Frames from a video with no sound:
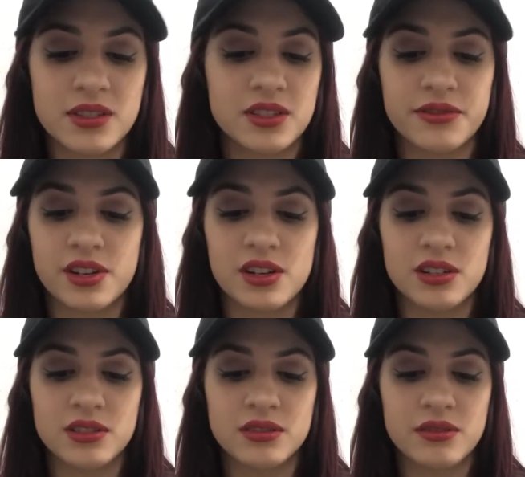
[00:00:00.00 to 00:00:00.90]
in different
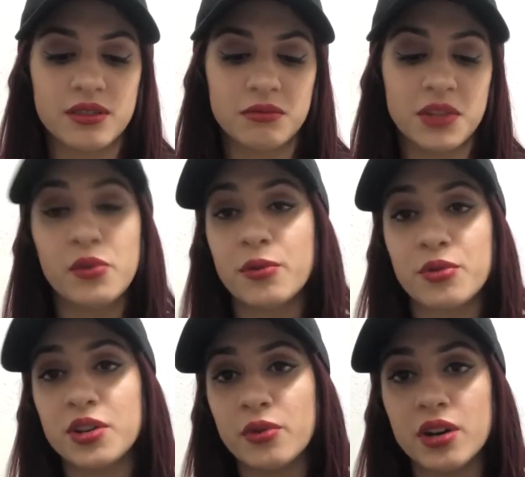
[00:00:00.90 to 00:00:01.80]
colors. They work
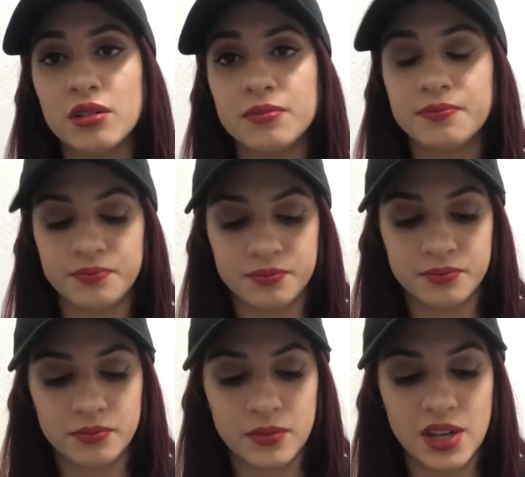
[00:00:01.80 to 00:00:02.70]
pretty well.
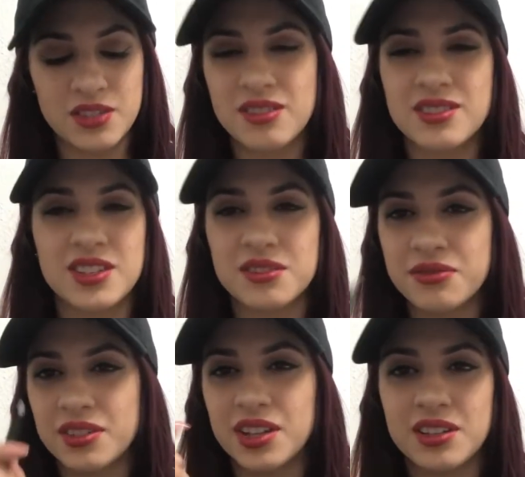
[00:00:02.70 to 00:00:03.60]
I just need it
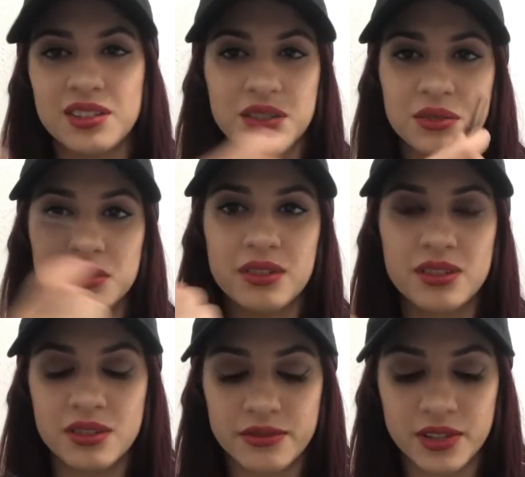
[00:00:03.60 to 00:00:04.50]
for like little
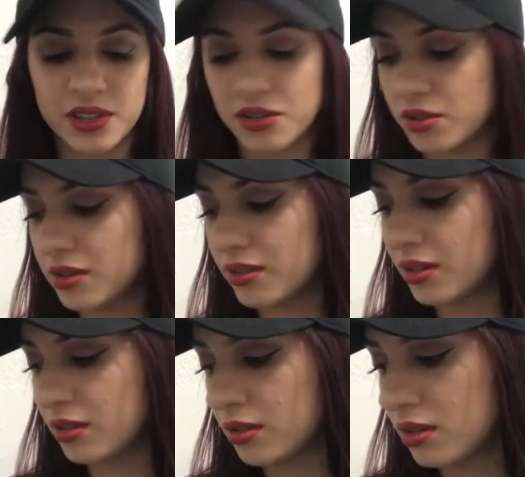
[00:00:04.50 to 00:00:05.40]
stuff, nothing
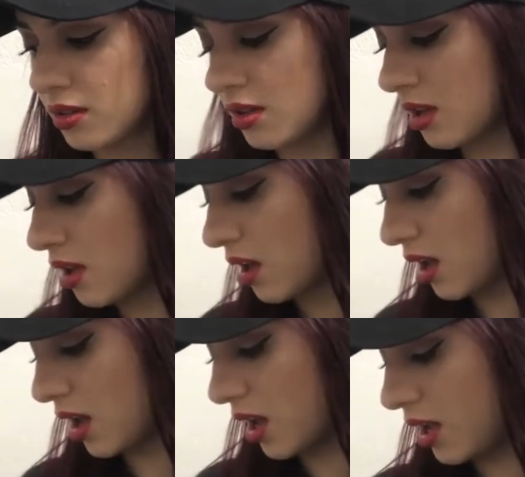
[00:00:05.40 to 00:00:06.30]
crazy.
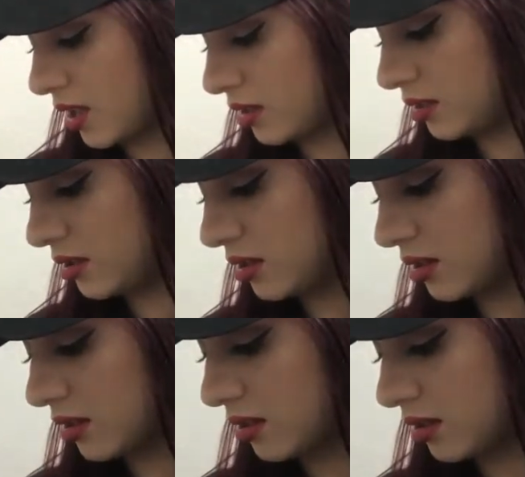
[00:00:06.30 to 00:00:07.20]
And
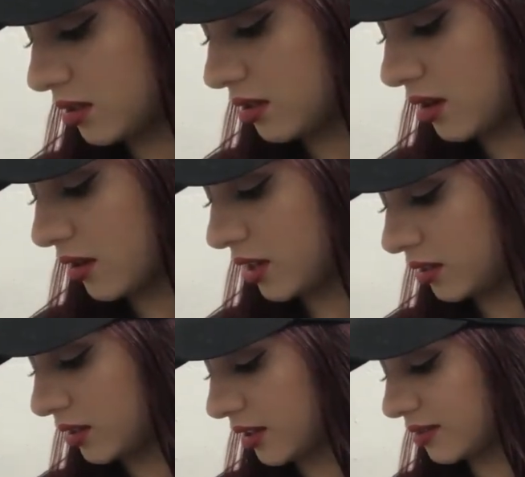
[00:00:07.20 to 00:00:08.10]
all right,
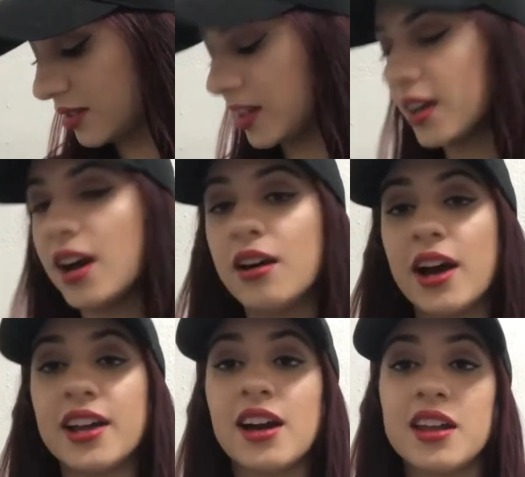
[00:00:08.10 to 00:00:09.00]
the next thing I got
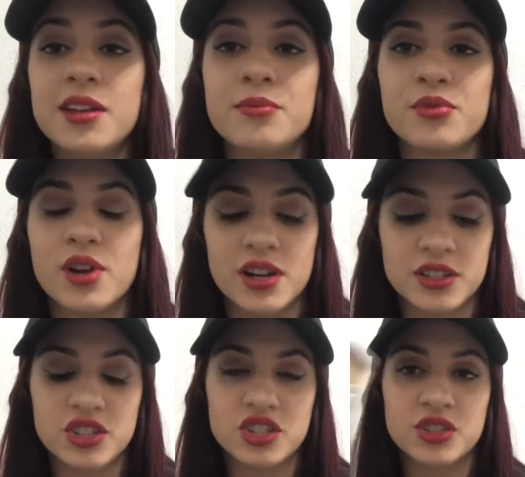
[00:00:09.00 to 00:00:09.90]
a
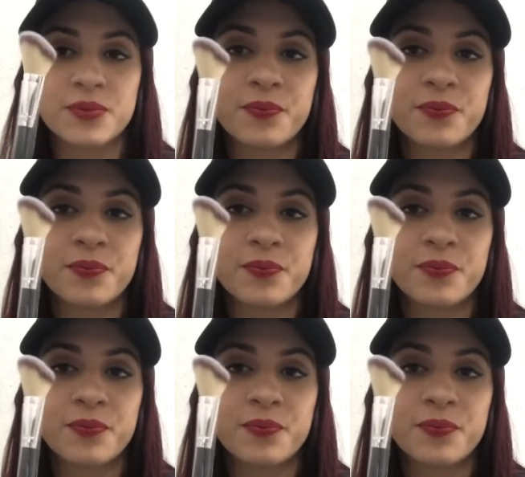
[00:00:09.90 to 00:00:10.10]
brush,